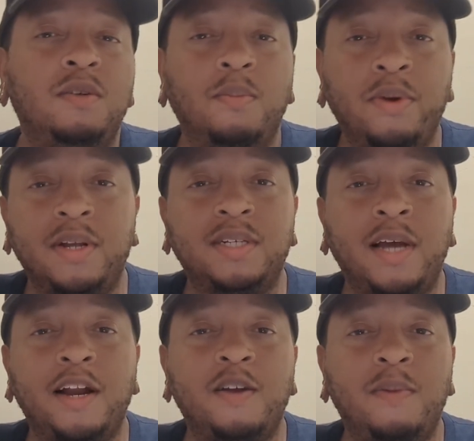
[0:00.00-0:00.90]
so I'm pretty
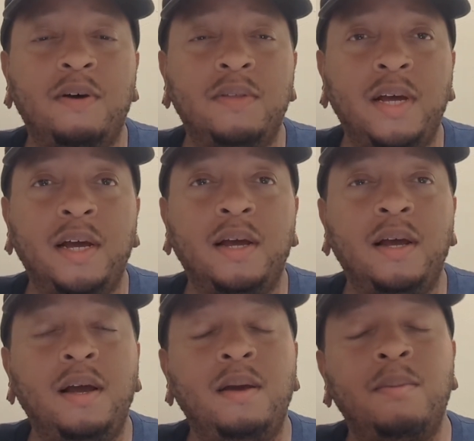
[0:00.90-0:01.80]
excited about that.
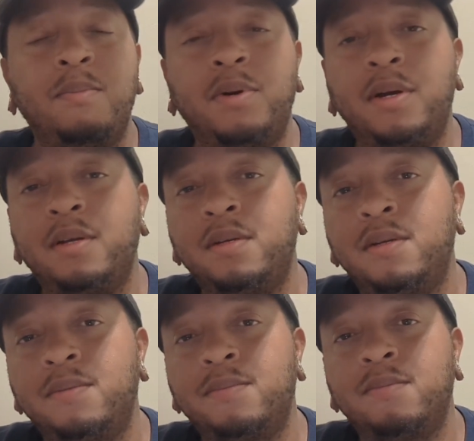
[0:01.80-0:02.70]
But
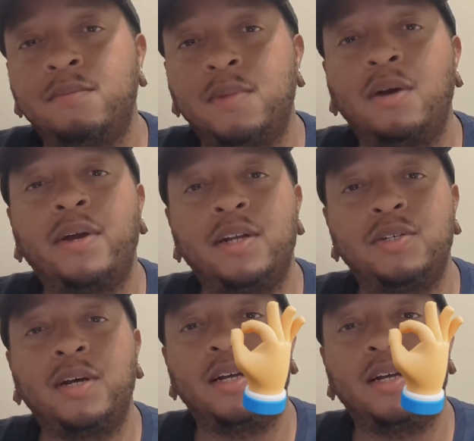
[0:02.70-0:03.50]
I'll catch